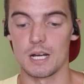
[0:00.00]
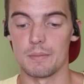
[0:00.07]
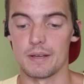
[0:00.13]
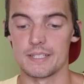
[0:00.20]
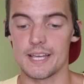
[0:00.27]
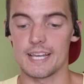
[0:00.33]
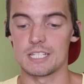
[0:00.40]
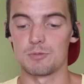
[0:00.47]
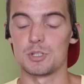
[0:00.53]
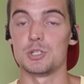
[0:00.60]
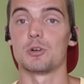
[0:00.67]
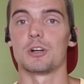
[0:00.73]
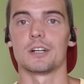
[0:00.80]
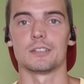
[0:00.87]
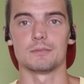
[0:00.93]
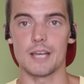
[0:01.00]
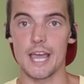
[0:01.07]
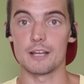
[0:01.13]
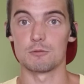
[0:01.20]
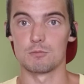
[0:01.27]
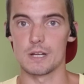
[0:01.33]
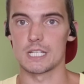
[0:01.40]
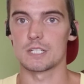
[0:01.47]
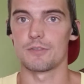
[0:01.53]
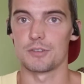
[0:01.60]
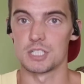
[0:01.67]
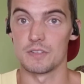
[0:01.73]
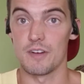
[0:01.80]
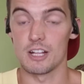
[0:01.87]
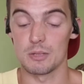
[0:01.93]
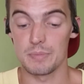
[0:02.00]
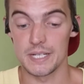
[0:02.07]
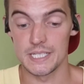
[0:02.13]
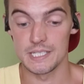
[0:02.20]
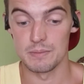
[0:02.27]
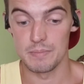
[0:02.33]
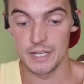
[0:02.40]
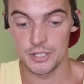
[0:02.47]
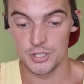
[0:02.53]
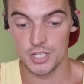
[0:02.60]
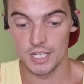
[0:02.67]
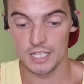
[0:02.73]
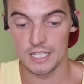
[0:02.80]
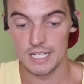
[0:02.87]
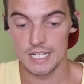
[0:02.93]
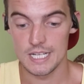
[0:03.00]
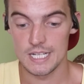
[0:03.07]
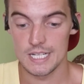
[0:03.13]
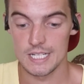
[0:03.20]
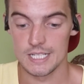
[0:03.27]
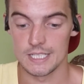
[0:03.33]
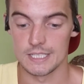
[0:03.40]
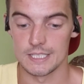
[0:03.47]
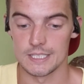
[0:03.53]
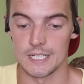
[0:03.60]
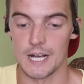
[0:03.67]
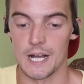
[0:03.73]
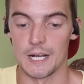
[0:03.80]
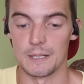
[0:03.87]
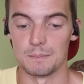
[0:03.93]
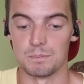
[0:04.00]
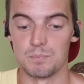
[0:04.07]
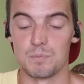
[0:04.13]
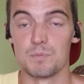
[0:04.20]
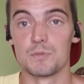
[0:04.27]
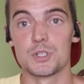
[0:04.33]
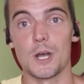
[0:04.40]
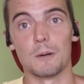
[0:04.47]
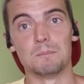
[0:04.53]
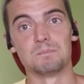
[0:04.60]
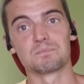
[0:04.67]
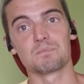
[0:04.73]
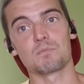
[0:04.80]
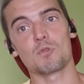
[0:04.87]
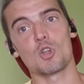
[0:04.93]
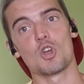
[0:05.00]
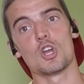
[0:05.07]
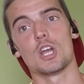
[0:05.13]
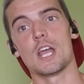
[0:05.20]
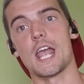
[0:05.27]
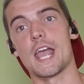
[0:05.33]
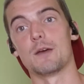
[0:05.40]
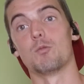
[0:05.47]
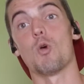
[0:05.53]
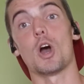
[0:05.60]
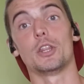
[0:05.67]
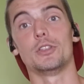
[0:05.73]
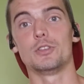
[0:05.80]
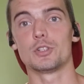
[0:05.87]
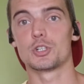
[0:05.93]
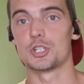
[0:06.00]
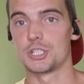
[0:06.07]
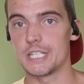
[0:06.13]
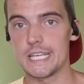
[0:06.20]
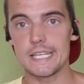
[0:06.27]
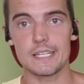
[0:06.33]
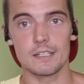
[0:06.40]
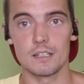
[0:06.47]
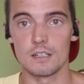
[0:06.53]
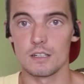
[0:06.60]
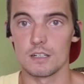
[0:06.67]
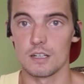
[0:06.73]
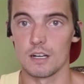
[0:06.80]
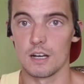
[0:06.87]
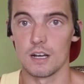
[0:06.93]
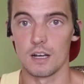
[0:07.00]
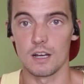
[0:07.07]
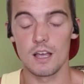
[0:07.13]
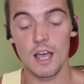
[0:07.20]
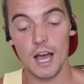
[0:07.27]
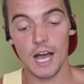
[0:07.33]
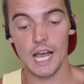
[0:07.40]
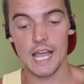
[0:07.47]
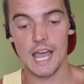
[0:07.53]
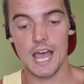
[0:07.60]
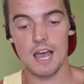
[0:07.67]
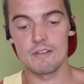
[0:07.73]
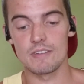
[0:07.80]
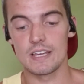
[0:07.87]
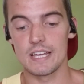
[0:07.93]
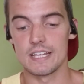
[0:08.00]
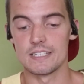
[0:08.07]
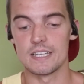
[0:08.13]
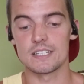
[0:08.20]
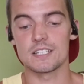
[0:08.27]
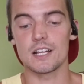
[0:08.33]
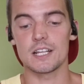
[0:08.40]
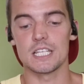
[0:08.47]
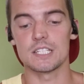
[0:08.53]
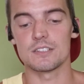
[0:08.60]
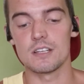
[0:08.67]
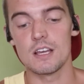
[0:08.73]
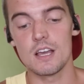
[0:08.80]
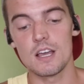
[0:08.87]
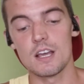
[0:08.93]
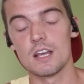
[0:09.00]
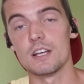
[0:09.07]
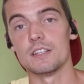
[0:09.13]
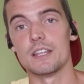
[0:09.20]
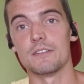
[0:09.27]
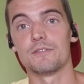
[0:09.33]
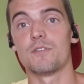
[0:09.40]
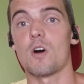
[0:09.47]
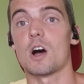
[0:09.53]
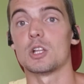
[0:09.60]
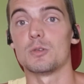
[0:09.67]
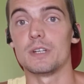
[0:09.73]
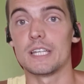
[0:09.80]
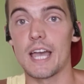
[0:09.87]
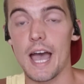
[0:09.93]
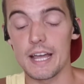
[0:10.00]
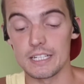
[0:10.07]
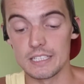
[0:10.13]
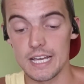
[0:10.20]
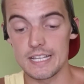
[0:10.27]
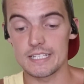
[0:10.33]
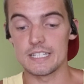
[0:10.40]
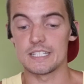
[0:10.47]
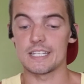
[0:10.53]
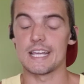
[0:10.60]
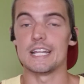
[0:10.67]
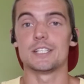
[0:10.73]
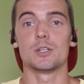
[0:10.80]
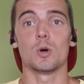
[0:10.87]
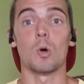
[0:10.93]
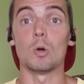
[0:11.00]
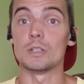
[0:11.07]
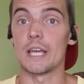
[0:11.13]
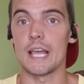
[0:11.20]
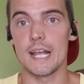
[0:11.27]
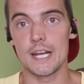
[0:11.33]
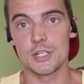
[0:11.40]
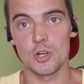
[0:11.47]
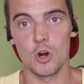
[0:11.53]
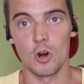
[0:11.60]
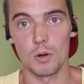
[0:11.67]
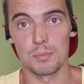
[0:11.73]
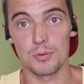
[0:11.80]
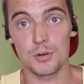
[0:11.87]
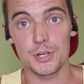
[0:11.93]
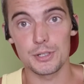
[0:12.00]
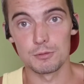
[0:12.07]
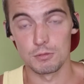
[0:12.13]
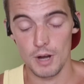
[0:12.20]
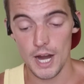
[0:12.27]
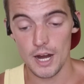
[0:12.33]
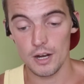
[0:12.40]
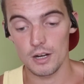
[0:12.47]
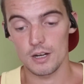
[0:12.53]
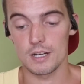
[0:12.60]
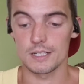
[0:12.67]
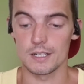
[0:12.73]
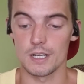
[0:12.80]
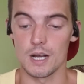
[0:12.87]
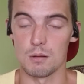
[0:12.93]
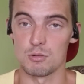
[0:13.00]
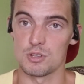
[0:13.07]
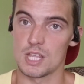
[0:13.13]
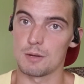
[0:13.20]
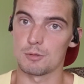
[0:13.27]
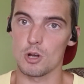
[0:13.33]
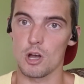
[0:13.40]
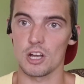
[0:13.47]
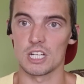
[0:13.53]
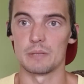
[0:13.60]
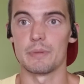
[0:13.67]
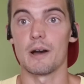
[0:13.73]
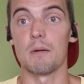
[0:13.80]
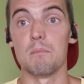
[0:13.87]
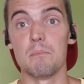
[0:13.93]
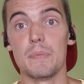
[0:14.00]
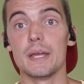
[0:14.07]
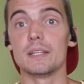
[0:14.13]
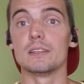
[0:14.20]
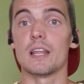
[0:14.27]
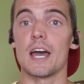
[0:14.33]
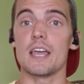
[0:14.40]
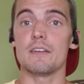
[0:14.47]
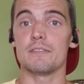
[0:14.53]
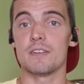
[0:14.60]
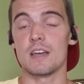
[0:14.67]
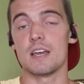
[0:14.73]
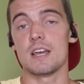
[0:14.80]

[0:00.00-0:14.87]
as that is when you are at risk for developing dementia. And one critique I have is that studies that following adolescence into old age are pretty rare. So they were talking about midlife